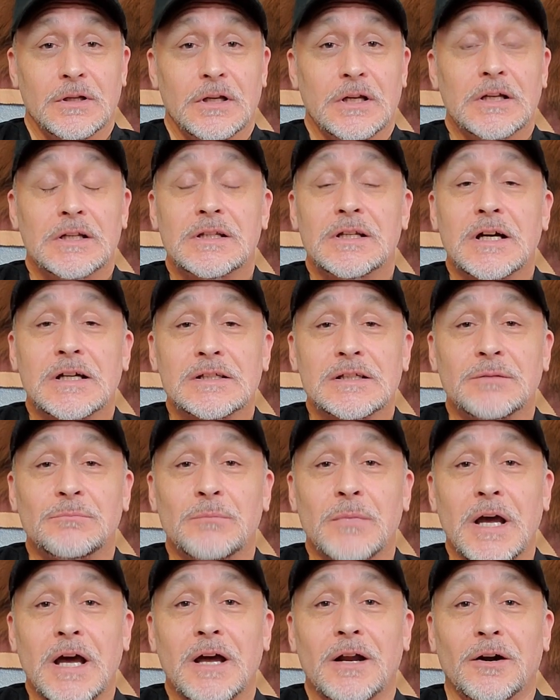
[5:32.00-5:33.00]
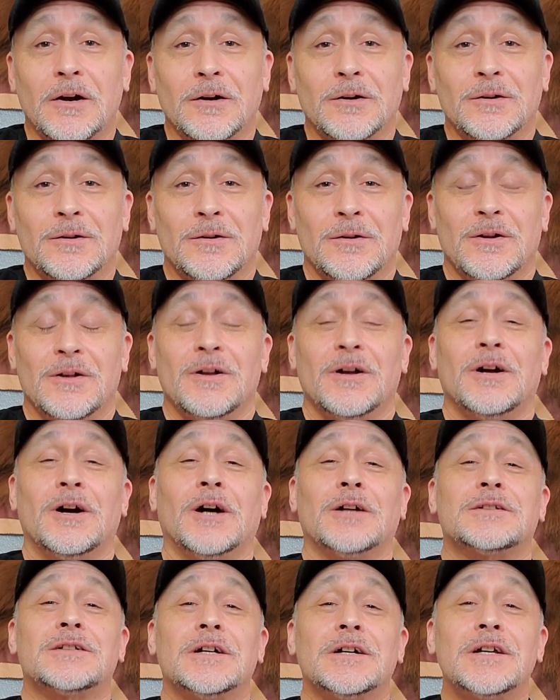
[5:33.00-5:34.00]
It doesn't matter.
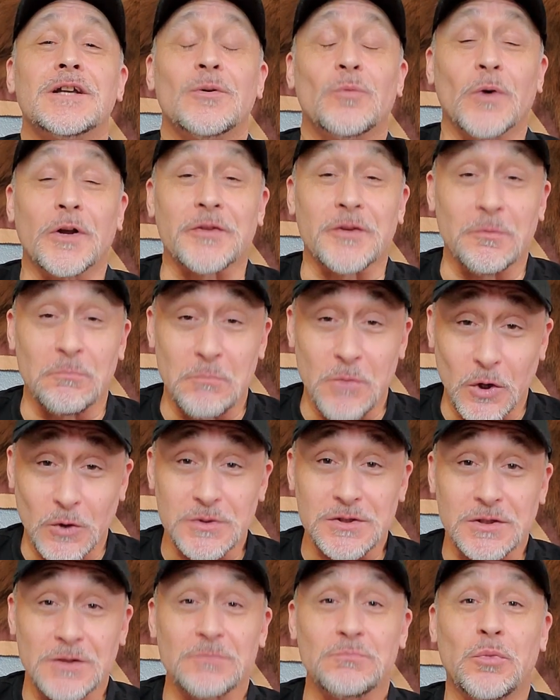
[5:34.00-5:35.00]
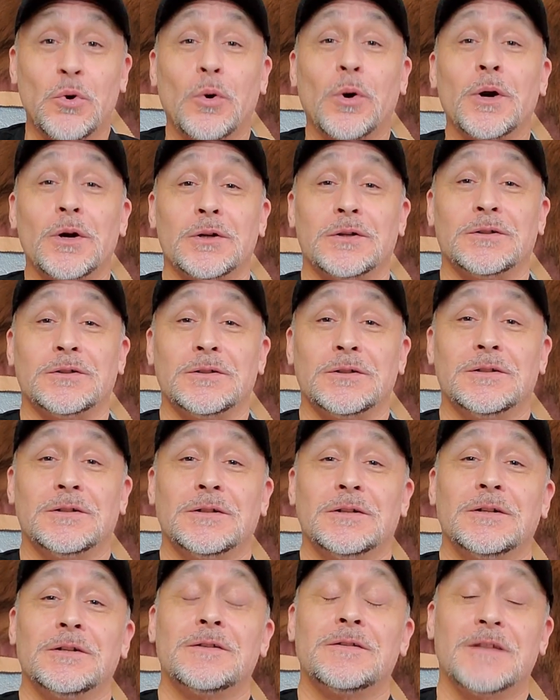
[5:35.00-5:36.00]
I'll tell you what the most important
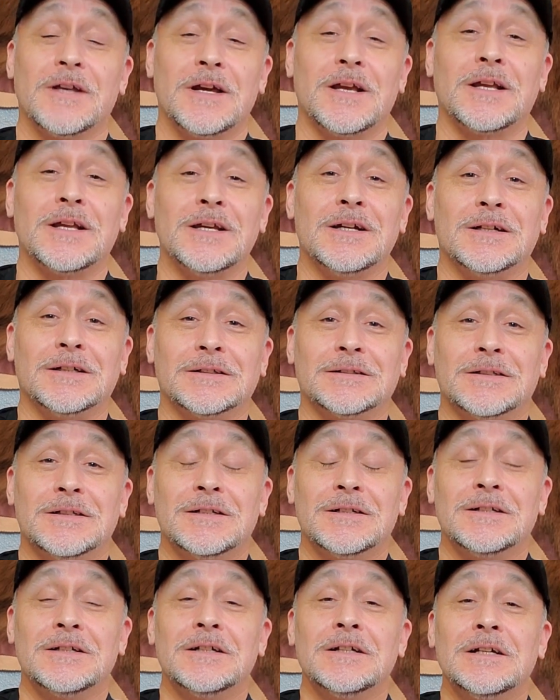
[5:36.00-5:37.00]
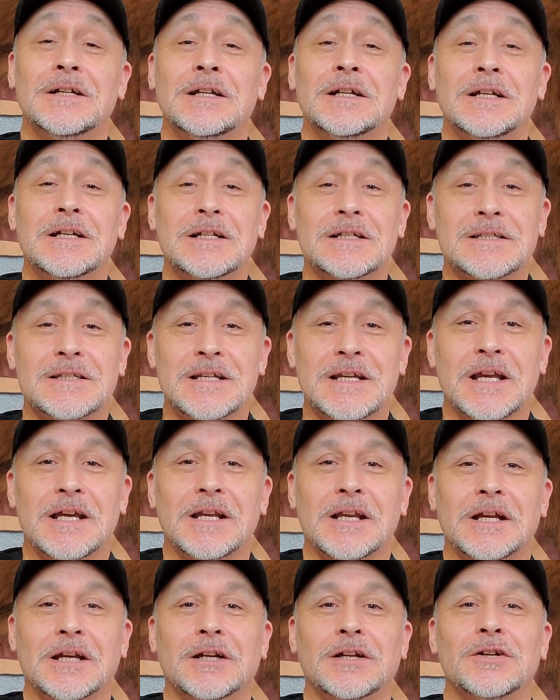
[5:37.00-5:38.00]
thing is
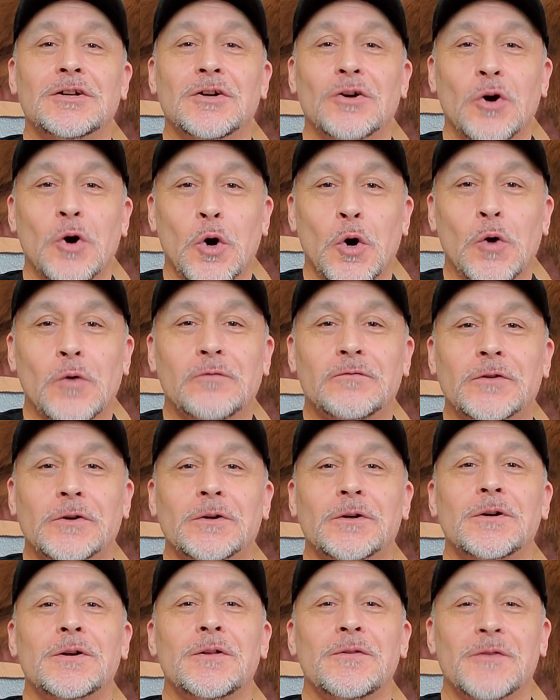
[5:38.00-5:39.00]
getting over